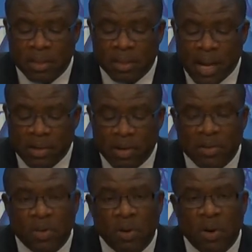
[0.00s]

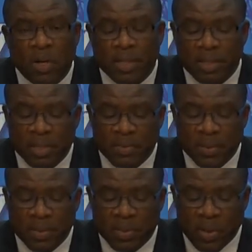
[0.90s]
January to August
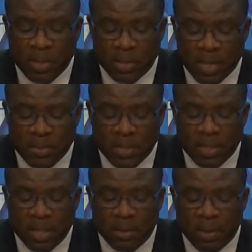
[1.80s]
31st,
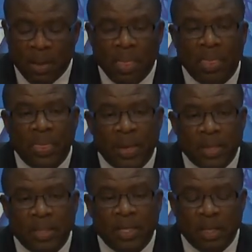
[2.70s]
2017,
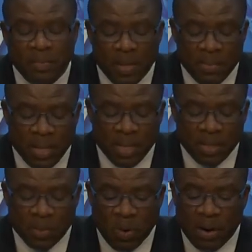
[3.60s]
13
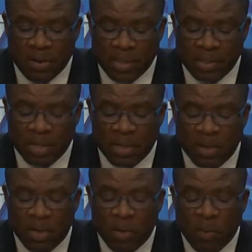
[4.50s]
females were arrested
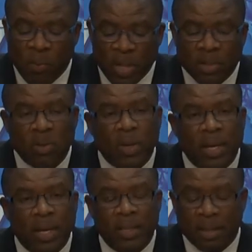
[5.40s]
with
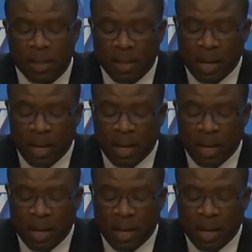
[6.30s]
cocaine,